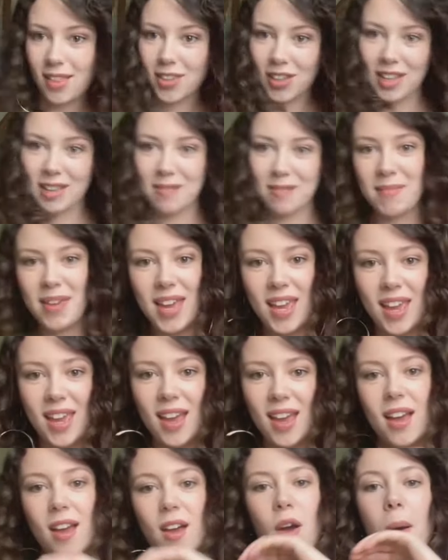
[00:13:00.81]
look at me,"
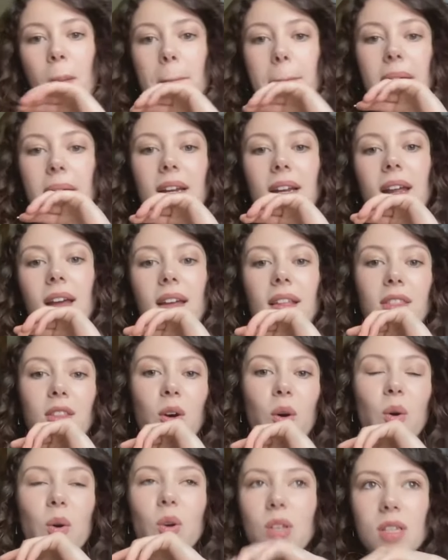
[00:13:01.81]
but
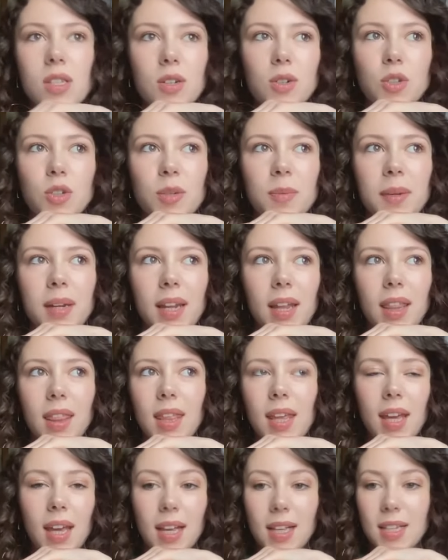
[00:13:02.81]
the whole social media
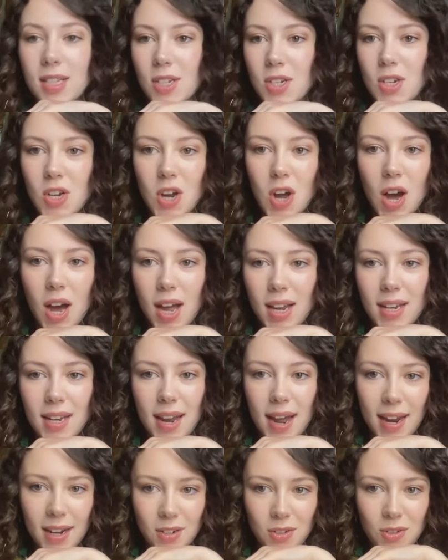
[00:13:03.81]
thing is not
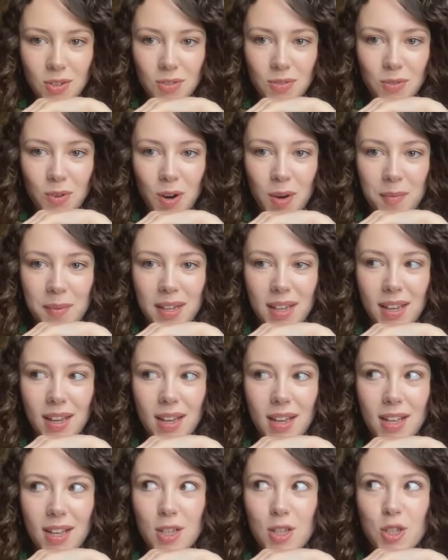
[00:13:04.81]
natural for me.
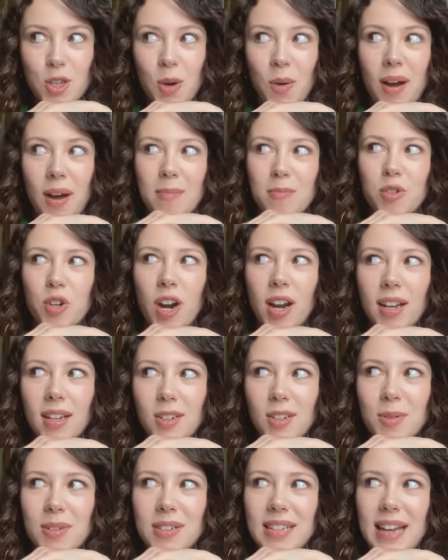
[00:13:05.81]
So mm-hmm. I'm
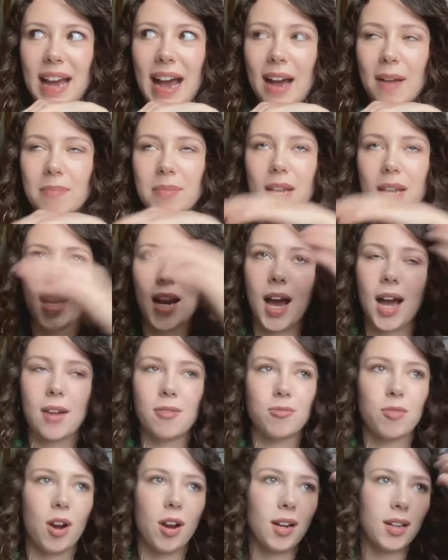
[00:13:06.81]
trying to adapt, and
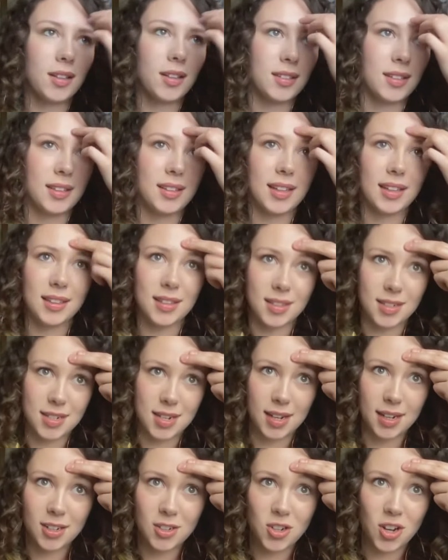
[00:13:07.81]
ironically, like the
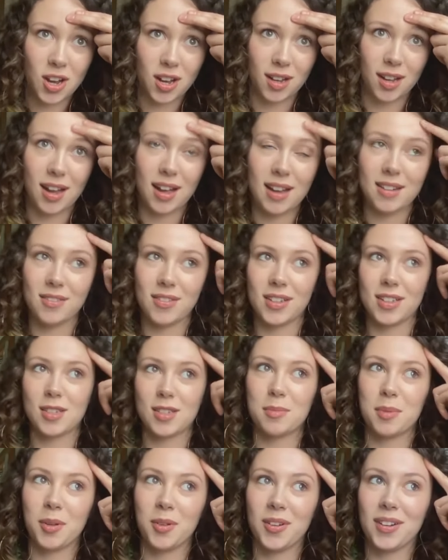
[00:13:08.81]
TikTok kind of
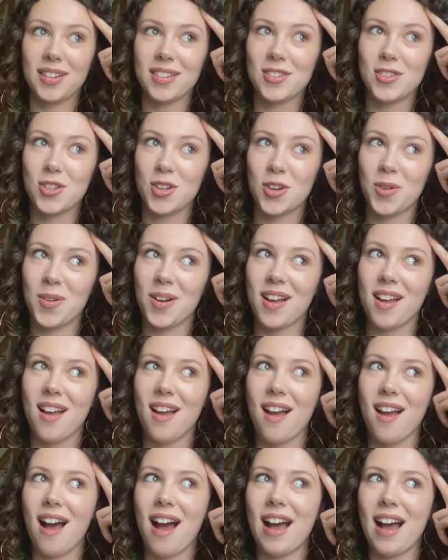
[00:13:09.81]
exploded. So
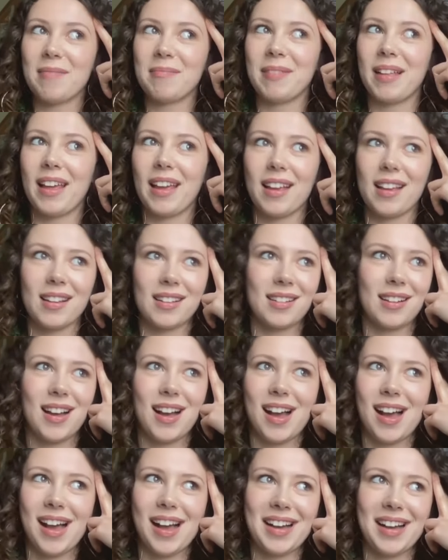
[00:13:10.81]
I'm like,
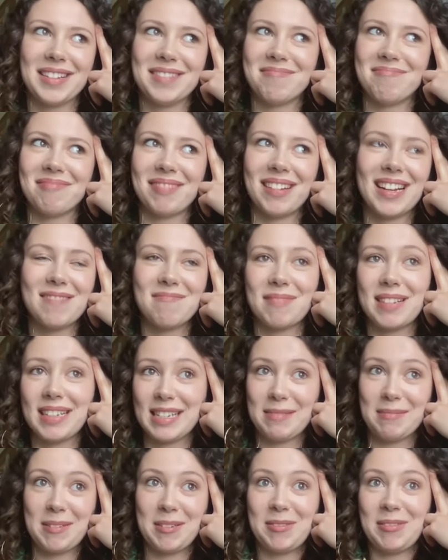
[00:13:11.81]
I
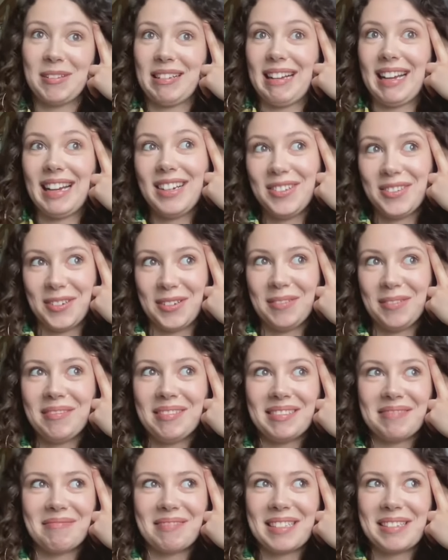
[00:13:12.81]
must be doing. I don't know.
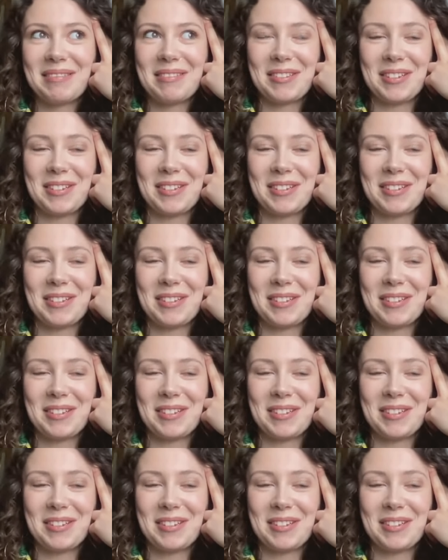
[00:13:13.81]
I must be